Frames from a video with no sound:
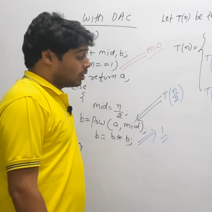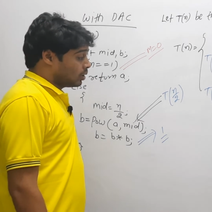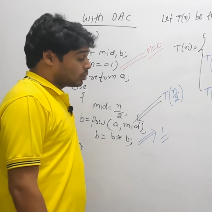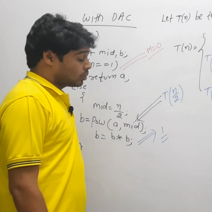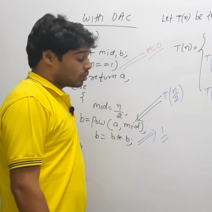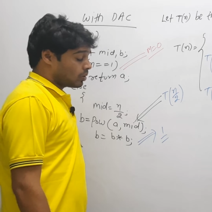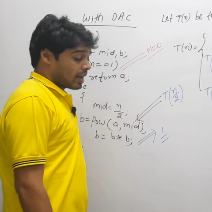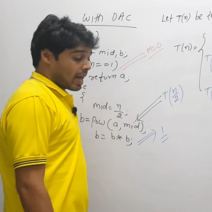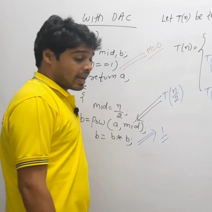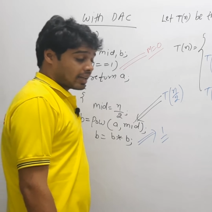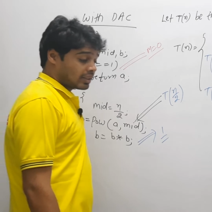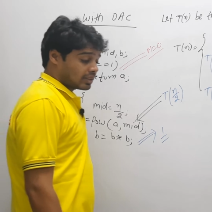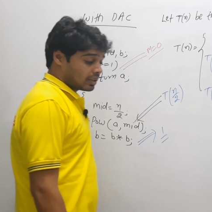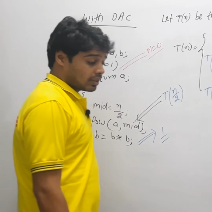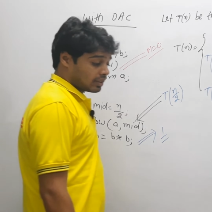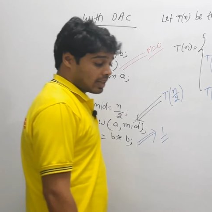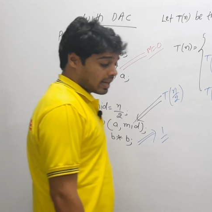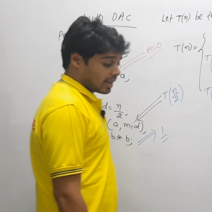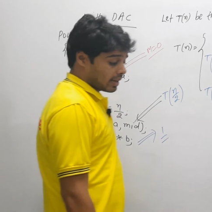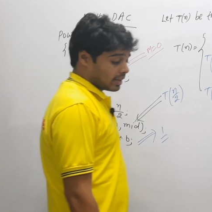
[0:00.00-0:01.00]
so next
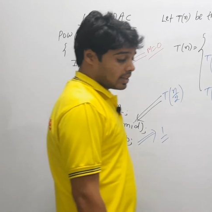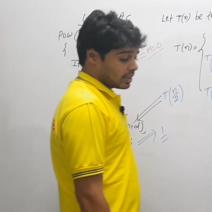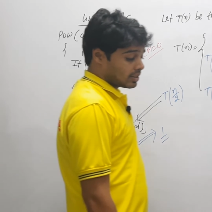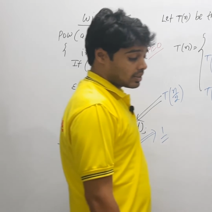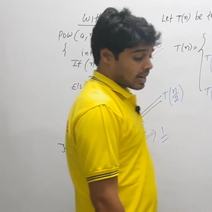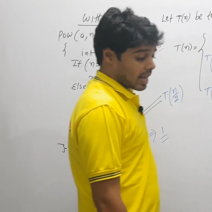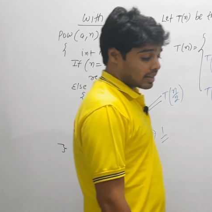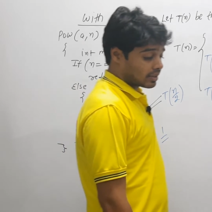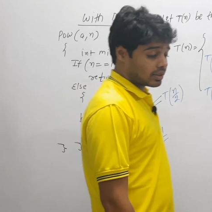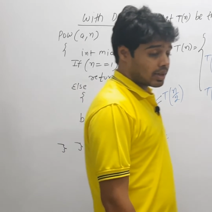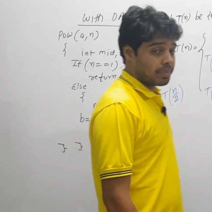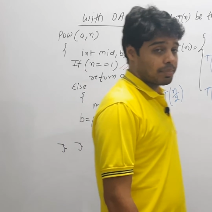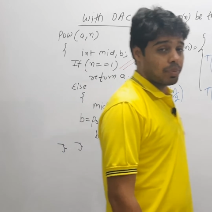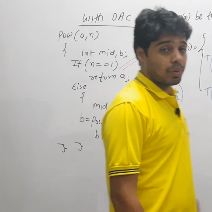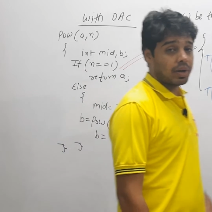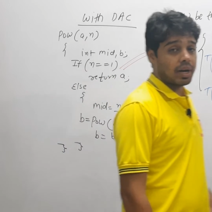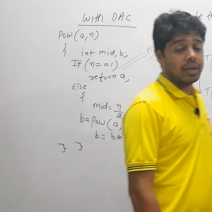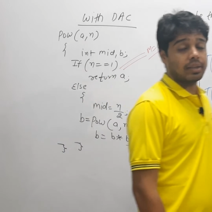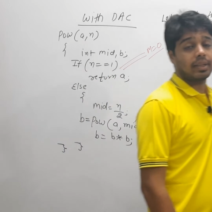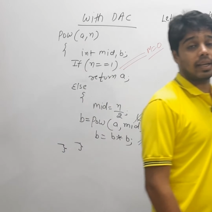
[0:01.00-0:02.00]

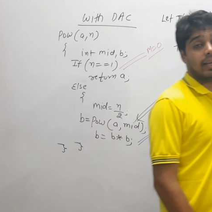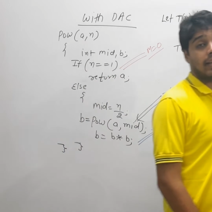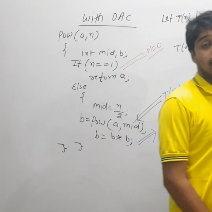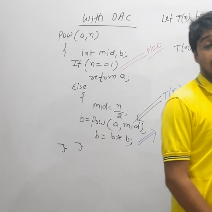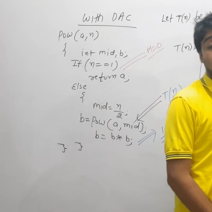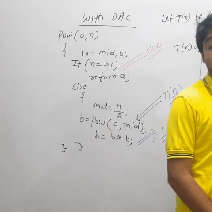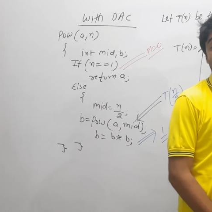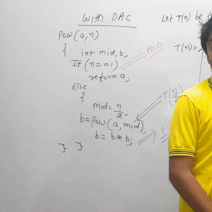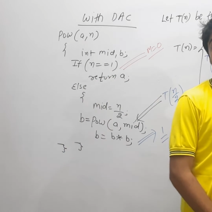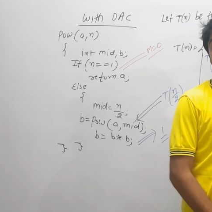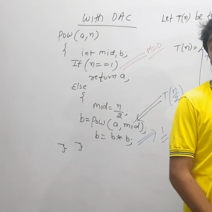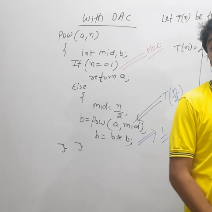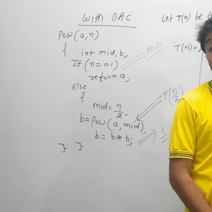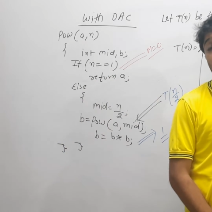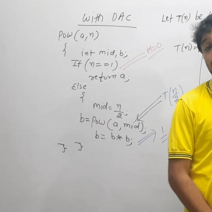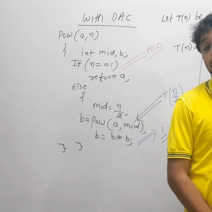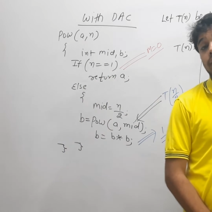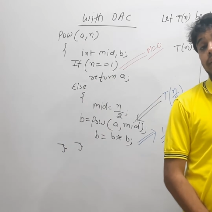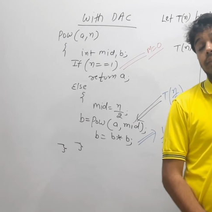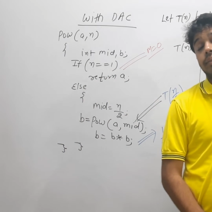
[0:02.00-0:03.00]
important thing is
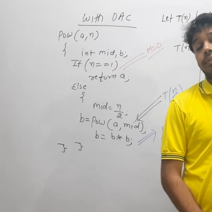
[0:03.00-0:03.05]
what?